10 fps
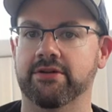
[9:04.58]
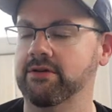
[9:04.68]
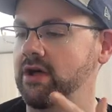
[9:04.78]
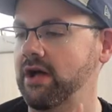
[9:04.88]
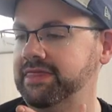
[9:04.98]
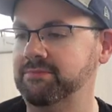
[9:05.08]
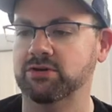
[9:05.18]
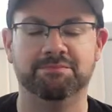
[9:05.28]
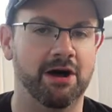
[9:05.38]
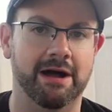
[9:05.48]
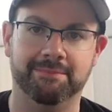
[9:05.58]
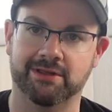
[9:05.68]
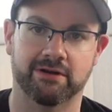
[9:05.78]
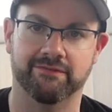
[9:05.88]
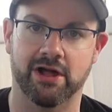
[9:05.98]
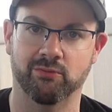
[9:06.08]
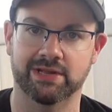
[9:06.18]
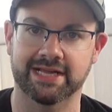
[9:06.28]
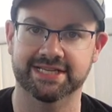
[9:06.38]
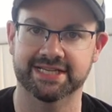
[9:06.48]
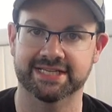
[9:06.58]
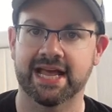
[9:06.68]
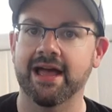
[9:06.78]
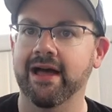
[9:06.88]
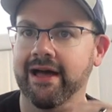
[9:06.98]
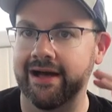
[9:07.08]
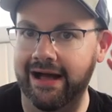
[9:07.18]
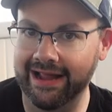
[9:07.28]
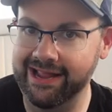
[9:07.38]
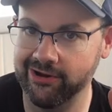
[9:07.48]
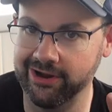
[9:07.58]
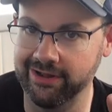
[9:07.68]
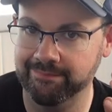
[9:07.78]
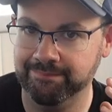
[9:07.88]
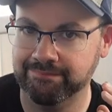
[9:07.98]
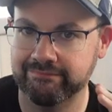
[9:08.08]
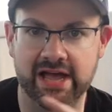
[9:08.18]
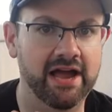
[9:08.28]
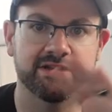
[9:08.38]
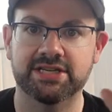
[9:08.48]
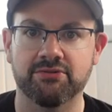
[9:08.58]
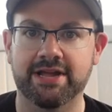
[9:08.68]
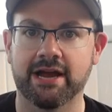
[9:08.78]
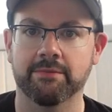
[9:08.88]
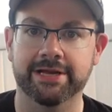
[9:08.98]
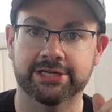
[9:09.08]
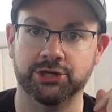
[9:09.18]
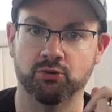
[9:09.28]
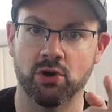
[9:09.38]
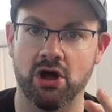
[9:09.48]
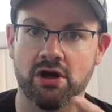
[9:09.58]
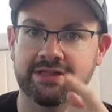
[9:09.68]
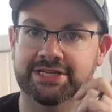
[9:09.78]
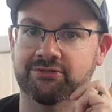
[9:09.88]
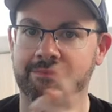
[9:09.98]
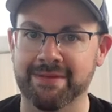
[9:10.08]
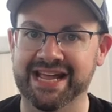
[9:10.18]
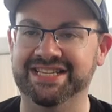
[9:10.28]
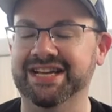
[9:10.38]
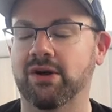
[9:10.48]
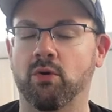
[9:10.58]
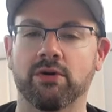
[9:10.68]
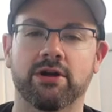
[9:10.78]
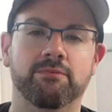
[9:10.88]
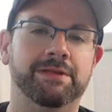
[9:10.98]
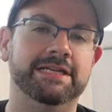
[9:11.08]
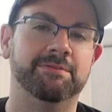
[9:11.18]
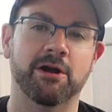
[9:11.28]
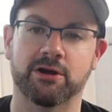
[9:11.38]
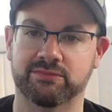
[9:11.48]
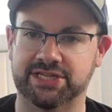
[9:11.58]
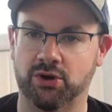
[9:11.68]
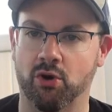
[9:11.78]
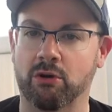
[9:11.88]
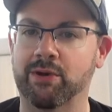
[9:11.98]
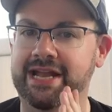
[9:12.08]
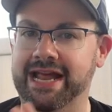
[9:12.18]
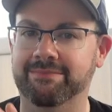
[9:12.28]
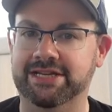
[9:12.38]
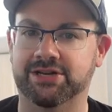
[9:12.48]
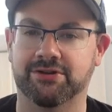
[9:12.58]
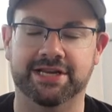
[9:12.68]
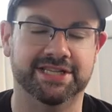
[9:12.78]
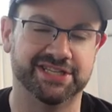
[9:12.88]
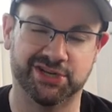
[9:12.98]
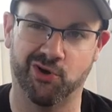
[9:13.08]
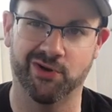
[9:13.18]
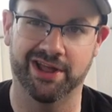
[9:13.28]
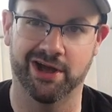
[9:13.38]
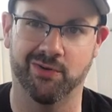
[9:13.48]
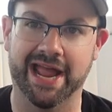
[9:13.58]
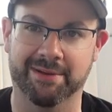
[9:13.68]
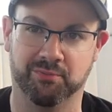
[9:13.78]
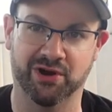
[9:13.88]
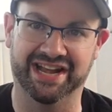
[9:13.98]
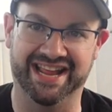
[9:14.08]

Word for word: They're not the most popular of all releases. I hear you. I also don't care because you're wrong. These are amazing. Oreo, please partner with Skor. Rename these cookies the Scorio and print